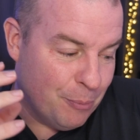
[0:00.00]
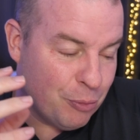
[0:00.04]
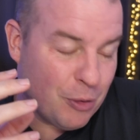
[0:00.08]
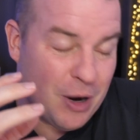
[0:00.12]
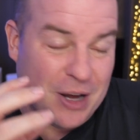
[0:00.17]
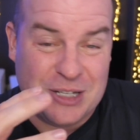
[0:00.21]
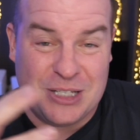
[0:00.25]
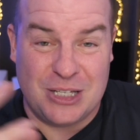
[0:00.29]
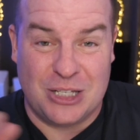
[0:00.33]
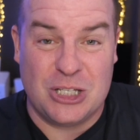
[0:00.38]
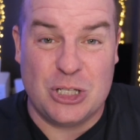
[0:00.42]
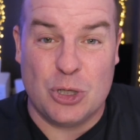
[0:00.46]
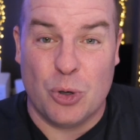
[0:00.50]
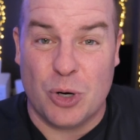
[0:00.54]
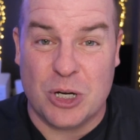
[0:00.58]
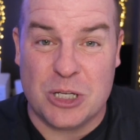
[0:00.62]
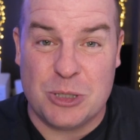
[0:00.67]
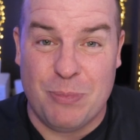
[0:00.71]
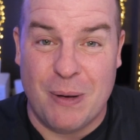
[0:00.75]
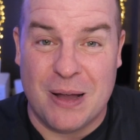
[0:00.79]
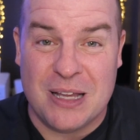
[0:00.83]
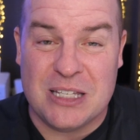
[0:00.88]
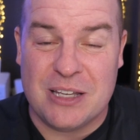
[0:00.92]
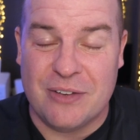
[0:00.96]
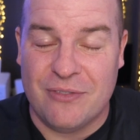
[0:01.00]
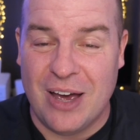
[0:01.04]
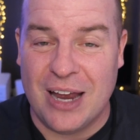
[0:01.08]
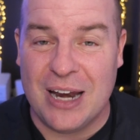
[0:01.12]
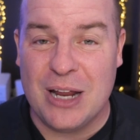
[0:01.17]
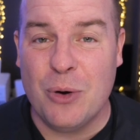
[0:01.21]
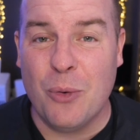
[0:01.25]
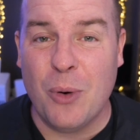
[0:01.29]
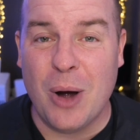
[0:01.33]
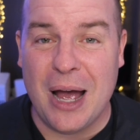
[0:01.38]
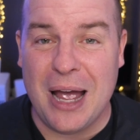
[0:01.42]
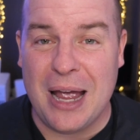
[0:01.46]
price is so expensive
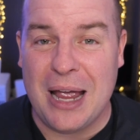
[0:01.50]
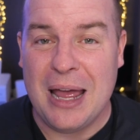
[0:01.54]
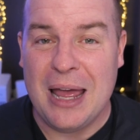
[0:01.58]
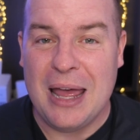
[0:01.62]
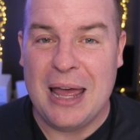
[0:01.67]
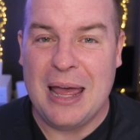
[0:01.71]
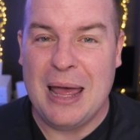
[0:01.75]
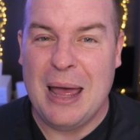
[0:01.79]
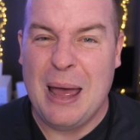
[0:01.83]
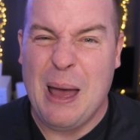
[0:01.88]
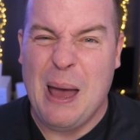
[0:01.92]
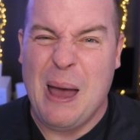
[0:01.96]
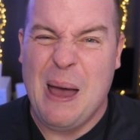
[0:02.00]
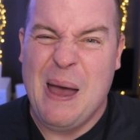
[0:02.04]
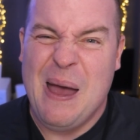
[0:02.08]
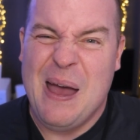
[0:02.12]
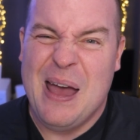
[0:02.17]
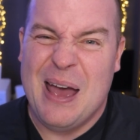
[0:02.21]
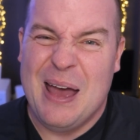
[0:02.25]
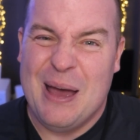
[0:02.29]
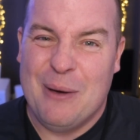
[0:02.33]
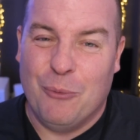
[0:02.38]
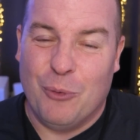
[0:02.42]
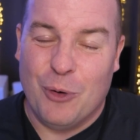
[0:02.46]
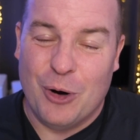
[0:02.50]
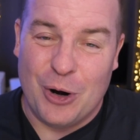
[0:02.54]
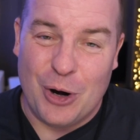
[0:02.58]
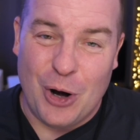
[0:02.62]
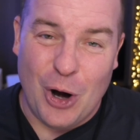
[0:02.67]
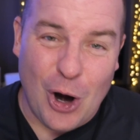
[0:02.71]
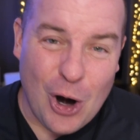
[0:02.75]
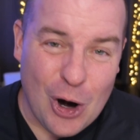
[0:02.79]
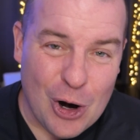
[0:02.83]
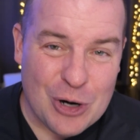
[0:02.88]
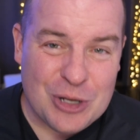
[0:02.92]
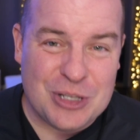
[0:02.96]
anyway. Where it
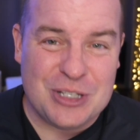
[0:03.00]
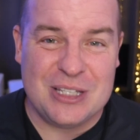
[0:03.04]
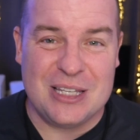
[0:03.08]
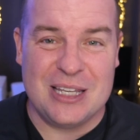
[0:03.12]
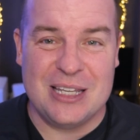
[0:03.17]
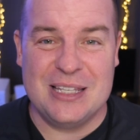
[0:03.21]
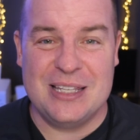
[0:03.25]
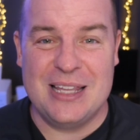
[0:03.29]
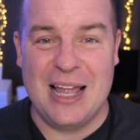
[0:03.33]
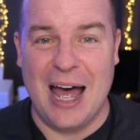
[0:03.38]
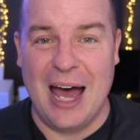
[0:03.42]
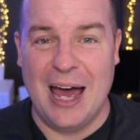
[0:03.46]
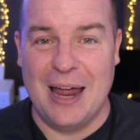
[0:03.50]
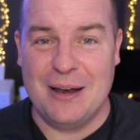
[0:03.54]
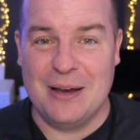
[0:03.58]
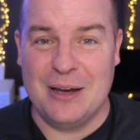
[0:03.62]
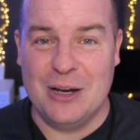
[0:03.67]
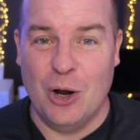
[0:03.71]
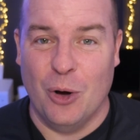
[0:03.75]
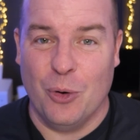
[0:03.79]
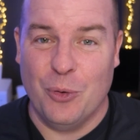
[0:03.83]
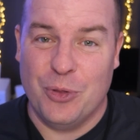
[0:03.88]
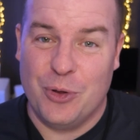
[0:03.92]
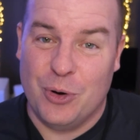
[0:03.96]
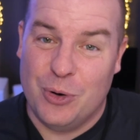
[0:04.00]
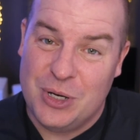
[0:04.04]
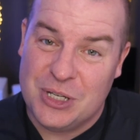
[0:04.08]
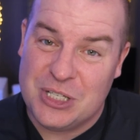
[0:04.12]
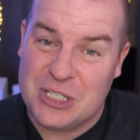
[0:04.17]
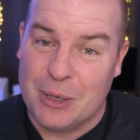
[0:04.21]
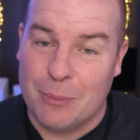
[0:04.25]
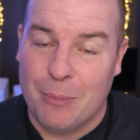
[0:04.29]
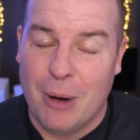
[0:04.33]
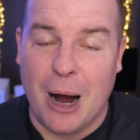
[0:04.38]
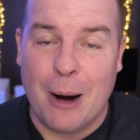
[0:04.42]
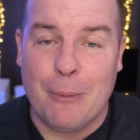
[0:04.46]
hurts is that you know there is
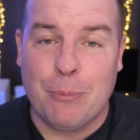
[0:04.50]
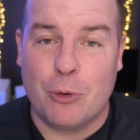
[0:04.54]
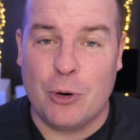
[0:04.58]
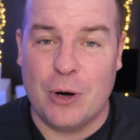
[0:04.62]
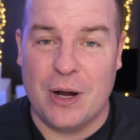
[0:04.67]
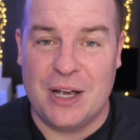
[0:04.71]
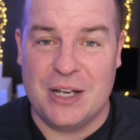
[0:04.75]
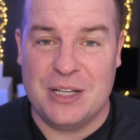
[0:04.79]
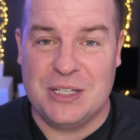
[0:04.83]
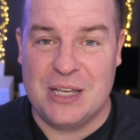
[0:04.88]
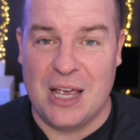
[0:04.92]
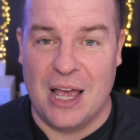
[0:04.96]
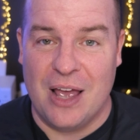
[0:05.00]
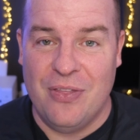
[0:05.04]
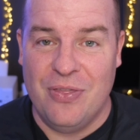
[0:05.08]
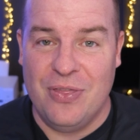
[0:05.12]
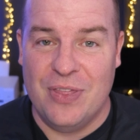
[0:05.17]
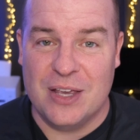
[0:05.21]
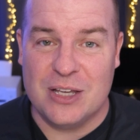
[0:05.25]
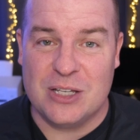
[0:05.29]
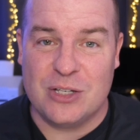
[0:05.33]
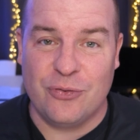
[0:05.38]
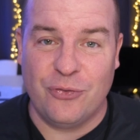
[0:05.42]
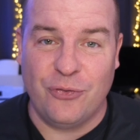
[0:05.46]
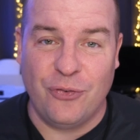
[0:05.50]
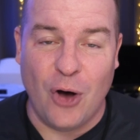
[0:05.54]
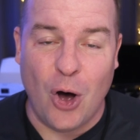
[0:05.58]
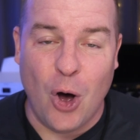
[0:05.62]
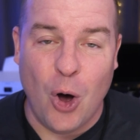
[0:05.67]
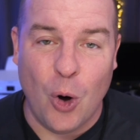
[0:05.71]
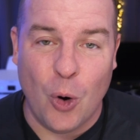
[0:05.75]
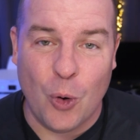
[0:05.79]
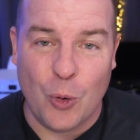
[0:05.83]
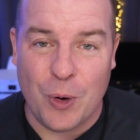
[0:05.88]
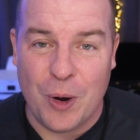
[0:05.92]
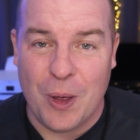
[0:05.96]
some upgrades in this
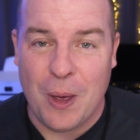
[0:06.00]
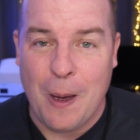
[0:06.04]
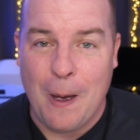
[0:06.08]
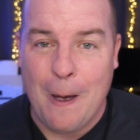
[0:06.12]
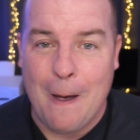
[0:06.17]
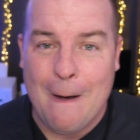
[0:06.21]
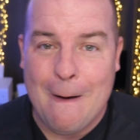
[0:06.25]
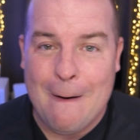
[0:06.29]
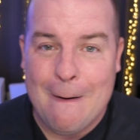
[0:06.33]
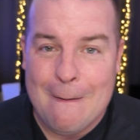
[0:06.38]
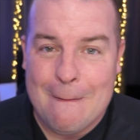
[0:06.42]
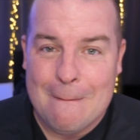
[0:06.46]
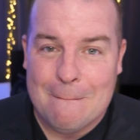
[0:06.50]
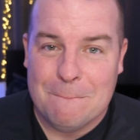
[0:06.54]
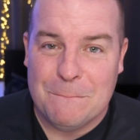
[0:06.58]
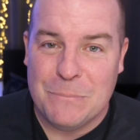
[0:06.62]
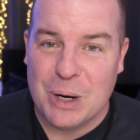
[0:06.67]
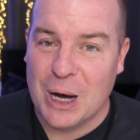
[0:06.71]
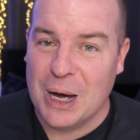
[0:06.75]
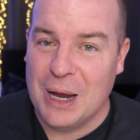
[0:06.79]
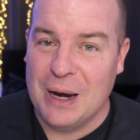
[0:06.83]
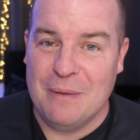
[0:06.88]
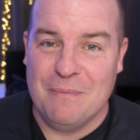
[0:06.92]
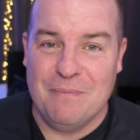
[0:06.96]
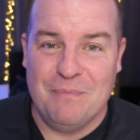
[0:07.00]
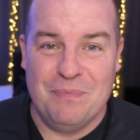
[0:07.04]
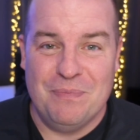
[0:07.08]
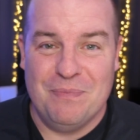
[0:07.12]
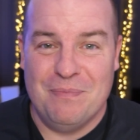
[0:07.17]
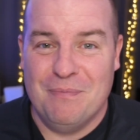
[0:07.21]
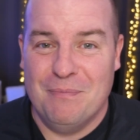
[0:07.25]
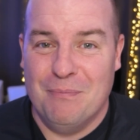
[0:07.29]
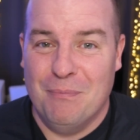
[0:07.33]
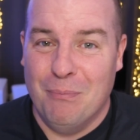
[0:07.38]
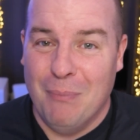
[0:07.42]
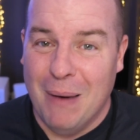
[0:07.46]
phone, but
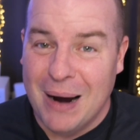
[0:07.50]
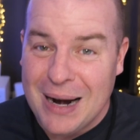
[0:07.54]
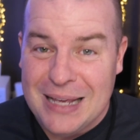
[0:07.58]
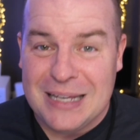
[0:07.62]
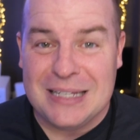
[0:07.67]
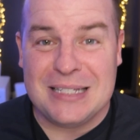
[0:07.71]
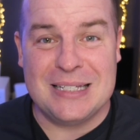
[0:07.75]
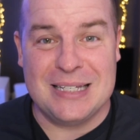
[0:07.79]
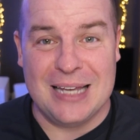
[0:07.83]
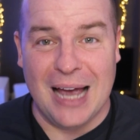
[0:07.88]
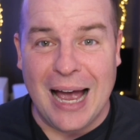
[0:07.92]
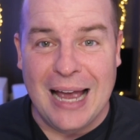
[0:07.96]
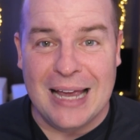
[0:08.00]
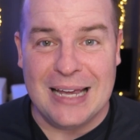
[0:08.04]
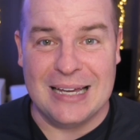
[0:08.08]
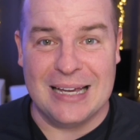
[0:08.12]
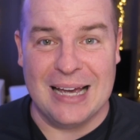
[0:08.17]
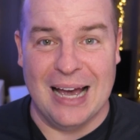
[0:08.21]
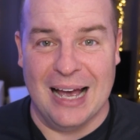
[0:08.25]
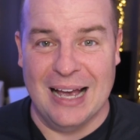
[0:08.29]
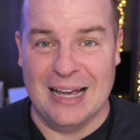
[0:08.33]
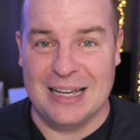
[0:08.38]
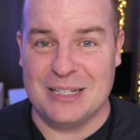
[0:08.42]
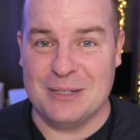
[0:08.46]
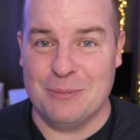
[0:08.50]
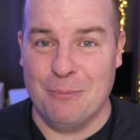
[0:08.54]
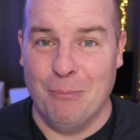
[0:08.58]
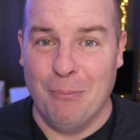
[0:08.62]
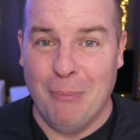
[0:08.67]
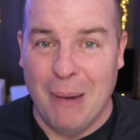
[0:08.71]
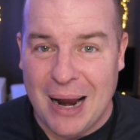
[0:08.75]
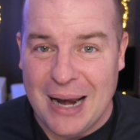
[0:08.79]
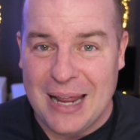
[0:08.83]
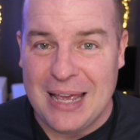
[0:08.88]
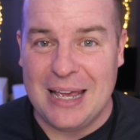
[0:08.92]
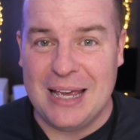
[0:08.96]
Money's tight, guys.
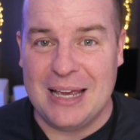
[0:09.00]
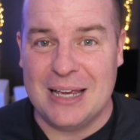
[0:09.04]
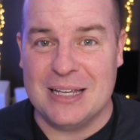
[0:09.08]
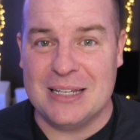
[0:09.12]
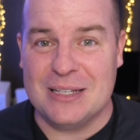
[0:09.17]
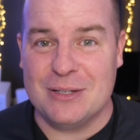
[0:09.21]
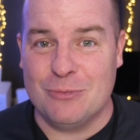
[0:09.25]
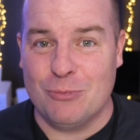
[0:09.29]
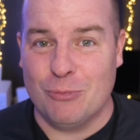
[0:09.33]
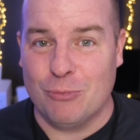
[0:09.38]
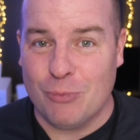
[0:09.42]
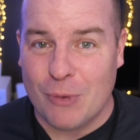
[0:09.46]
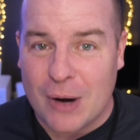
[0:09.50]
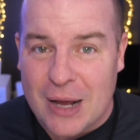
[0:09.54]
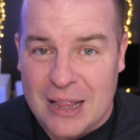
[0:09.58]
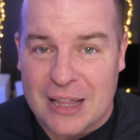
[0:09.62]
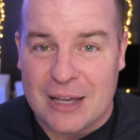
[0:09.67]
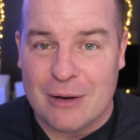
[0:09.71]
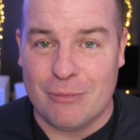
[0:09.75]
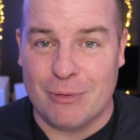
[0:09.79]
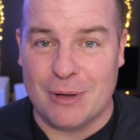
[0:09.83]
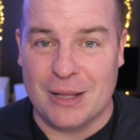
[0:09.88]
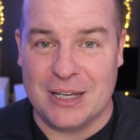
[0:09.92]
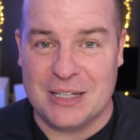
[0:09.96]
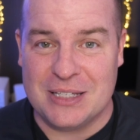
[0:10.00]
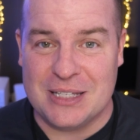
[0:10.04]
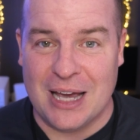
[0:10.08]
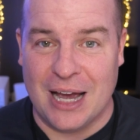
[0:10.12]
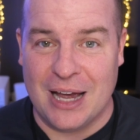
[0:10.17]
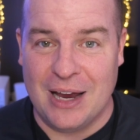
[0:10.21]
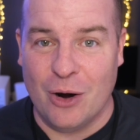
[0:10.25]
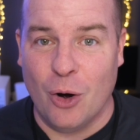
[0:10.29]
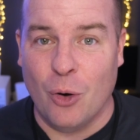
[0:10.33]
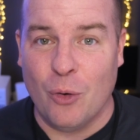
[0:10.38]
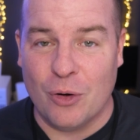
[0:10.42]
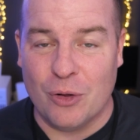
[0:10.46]
Money is really, really
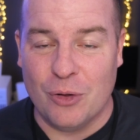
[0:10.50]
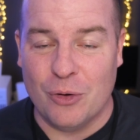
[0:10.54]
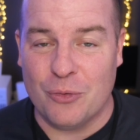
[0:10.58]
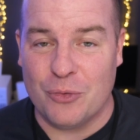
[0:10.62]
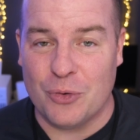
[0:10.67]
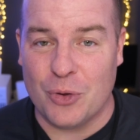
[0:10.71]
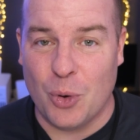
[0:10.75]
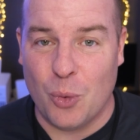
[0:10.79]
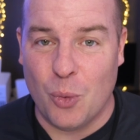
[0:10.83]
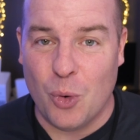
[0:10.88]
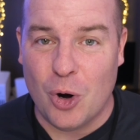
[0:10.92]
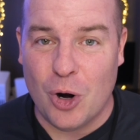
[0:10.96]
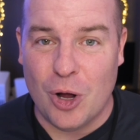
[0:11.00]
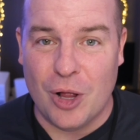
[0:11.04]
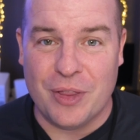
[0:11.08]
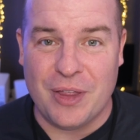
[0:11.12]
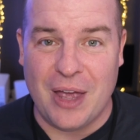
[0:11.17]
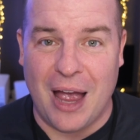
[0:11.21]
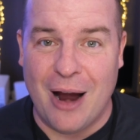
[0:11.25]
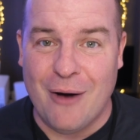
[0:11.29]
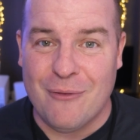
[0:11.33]
tight all over the world.